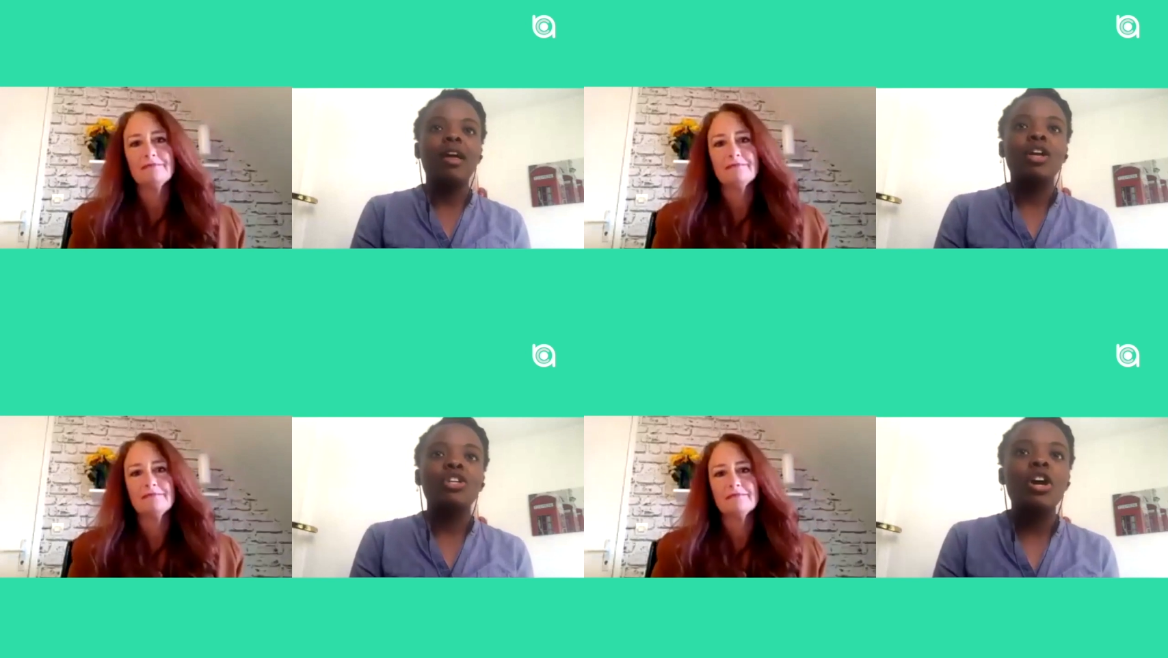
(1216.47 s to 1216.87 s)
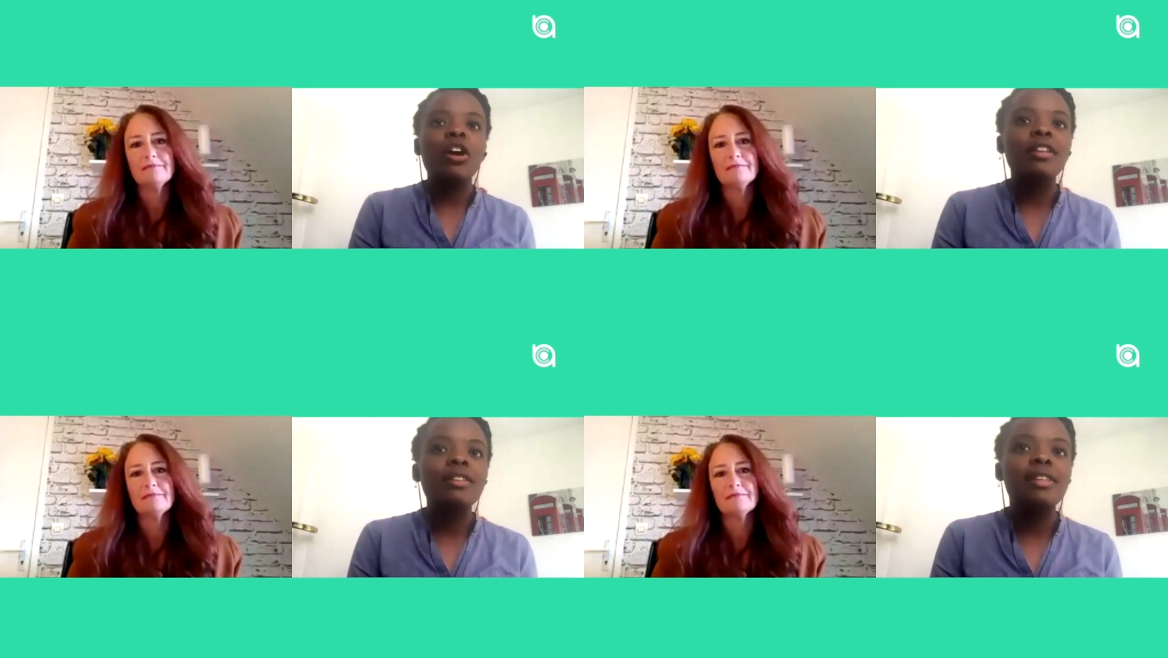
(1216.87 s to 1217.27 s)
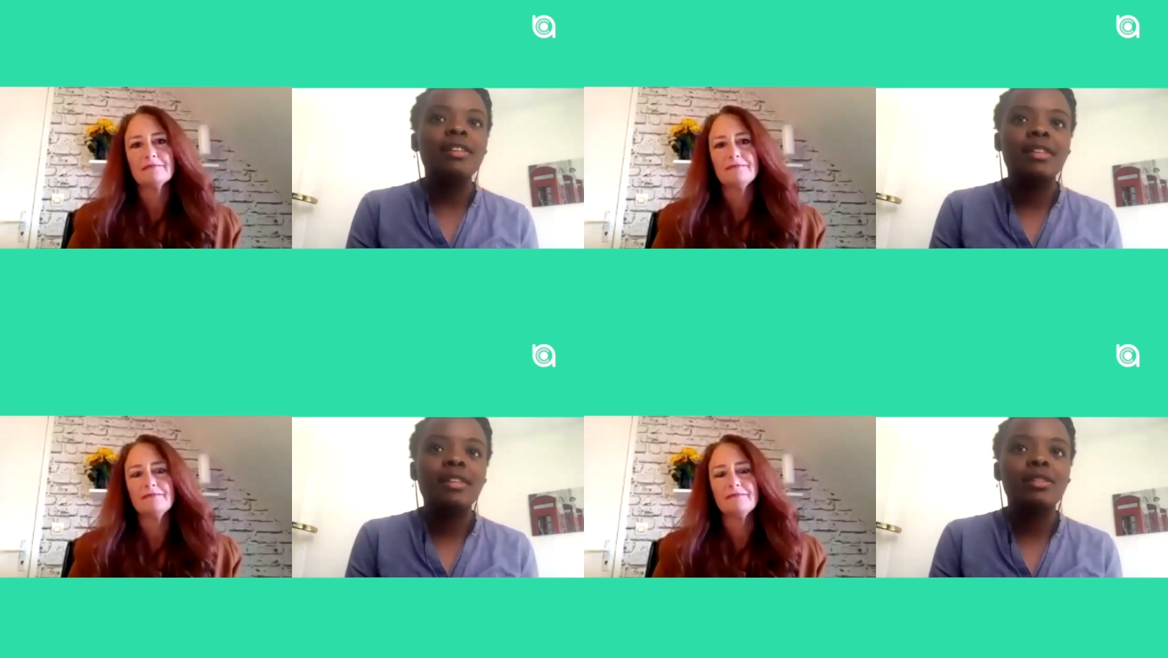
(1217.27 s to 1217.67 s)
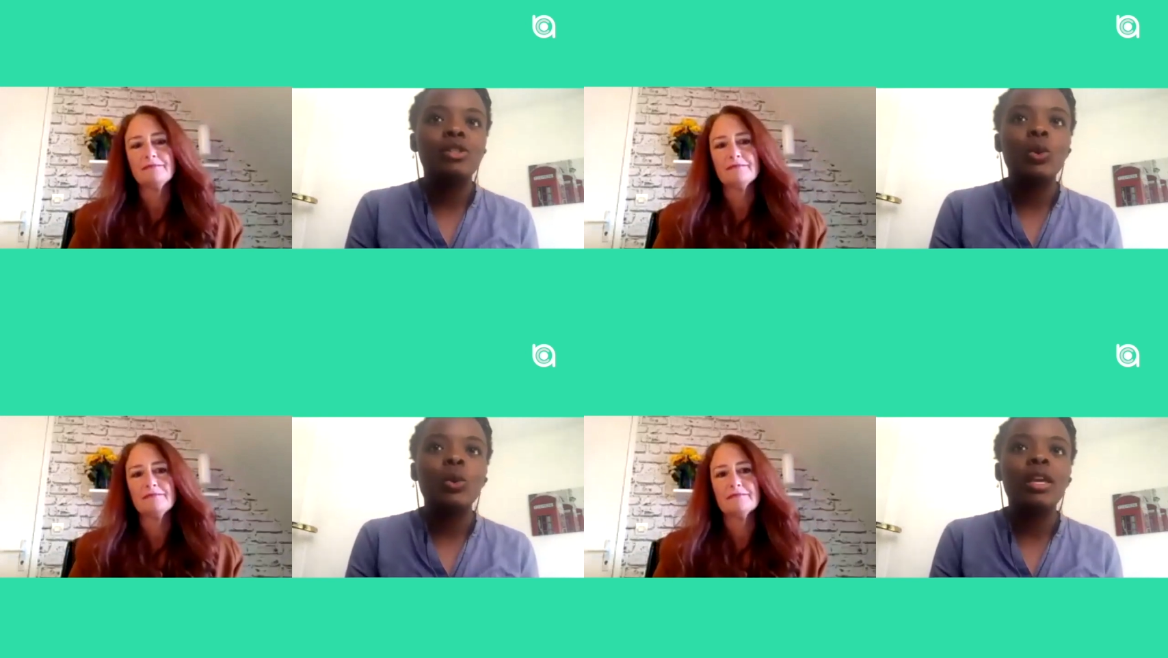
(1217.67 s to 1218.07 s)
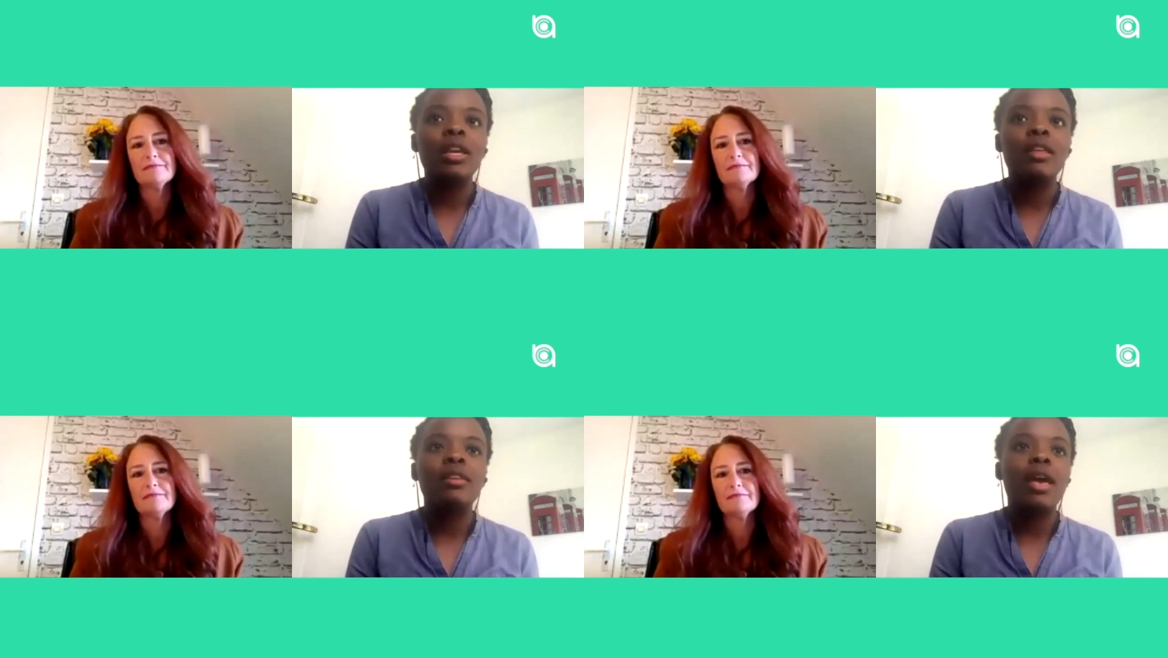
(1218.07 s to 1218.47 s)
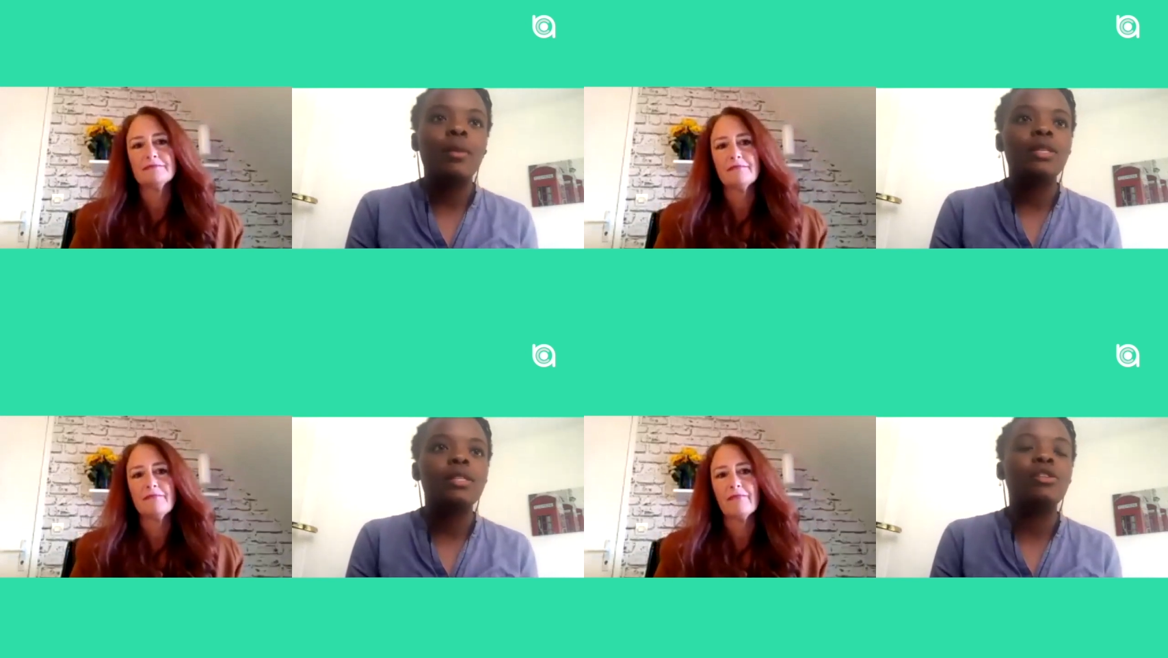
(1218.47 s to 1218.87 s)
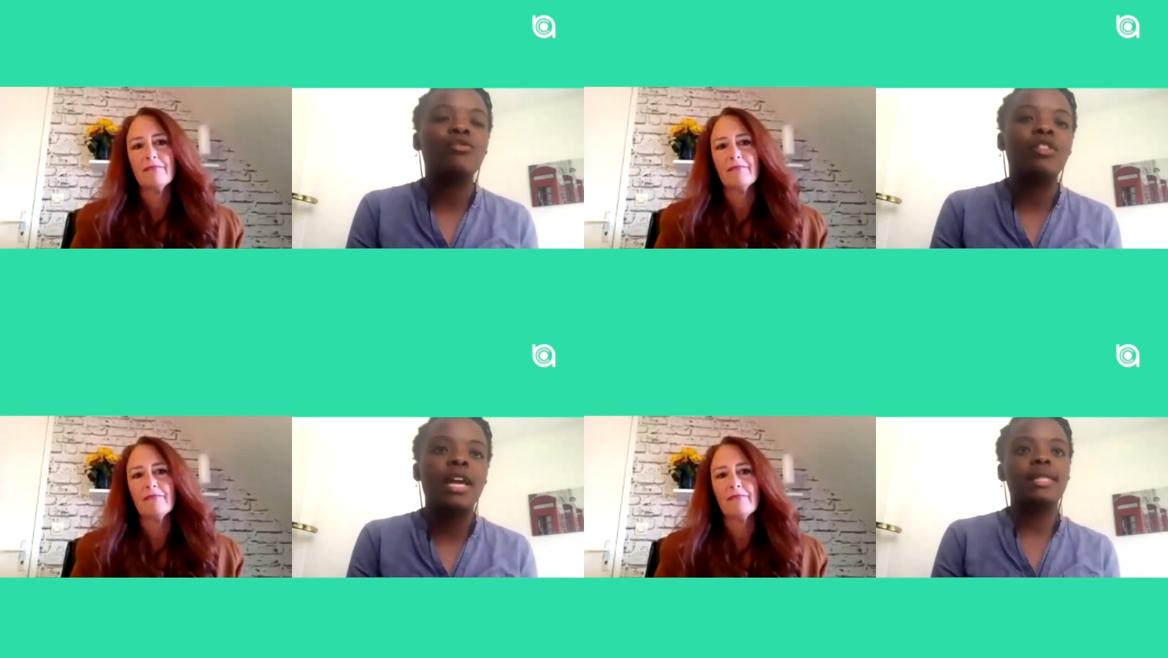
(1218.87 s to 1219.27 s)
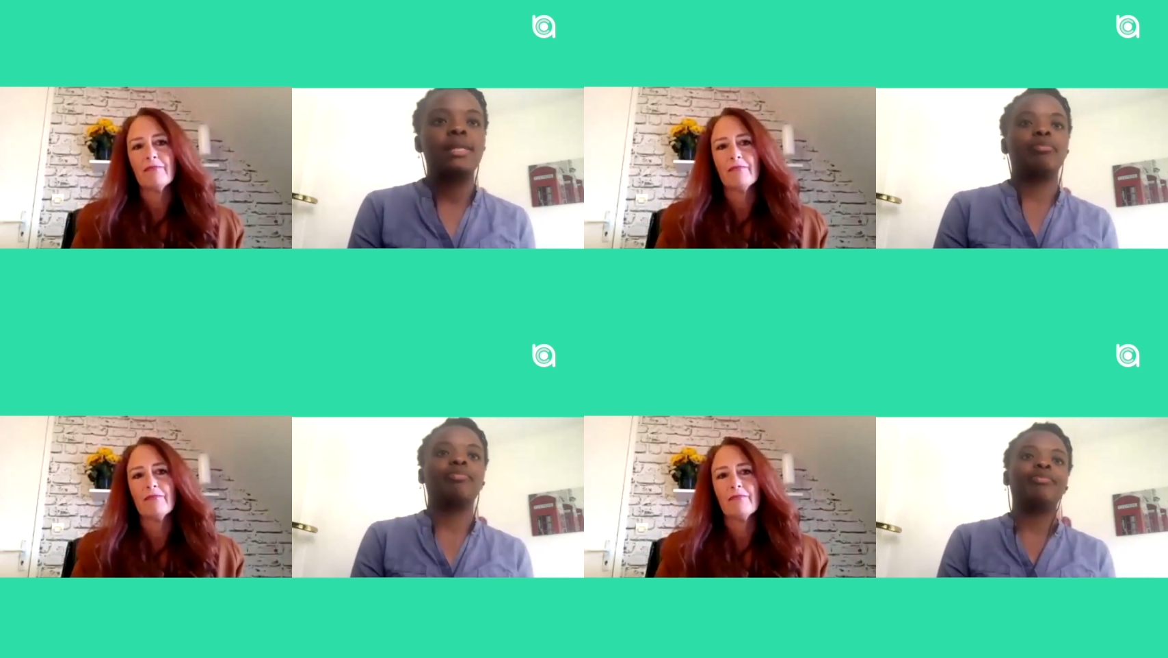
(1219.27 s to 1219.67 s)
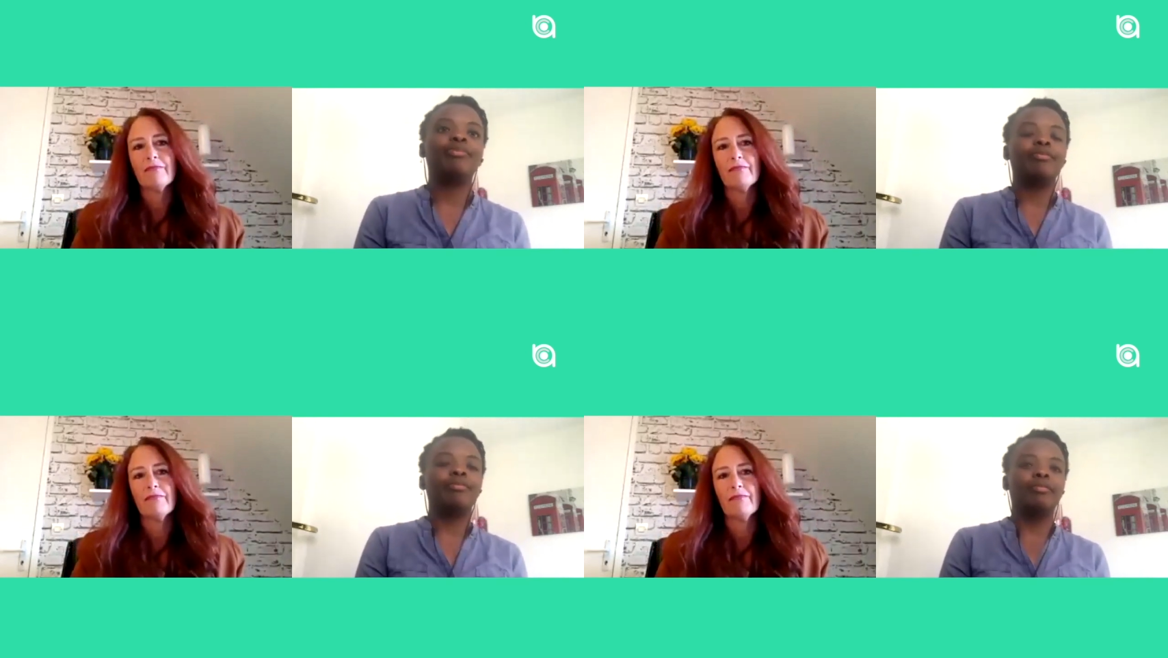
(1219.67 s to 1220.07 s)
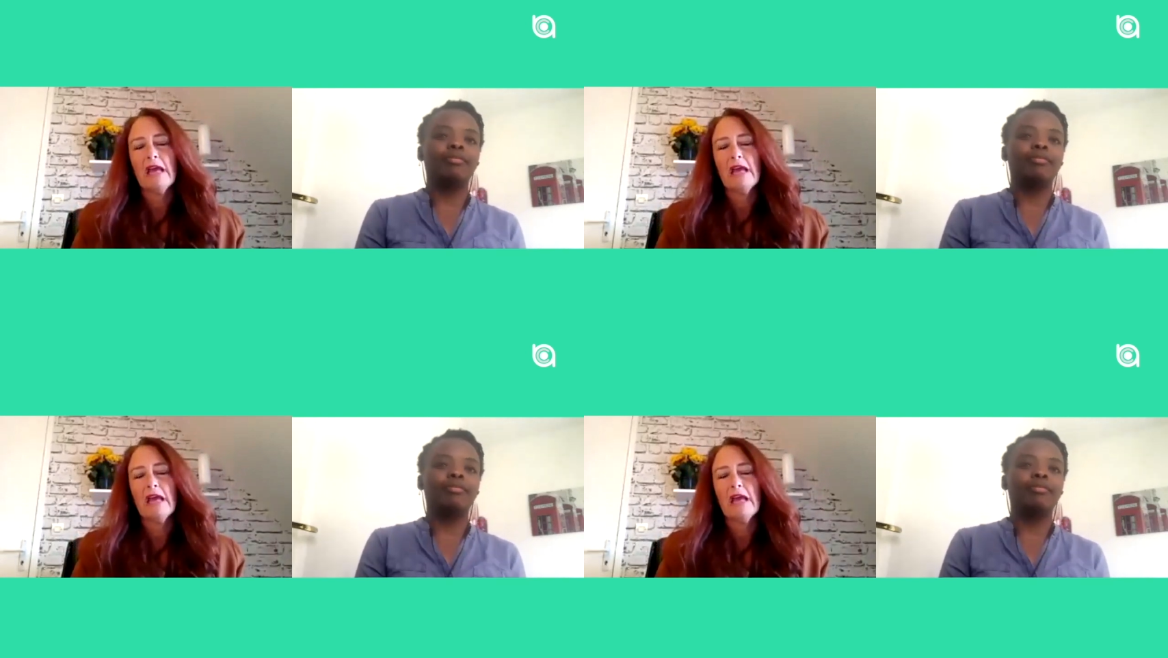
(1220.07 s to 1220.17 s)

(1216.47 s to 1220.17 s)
Speaker 1: Darkness exists solely in the absence of light. La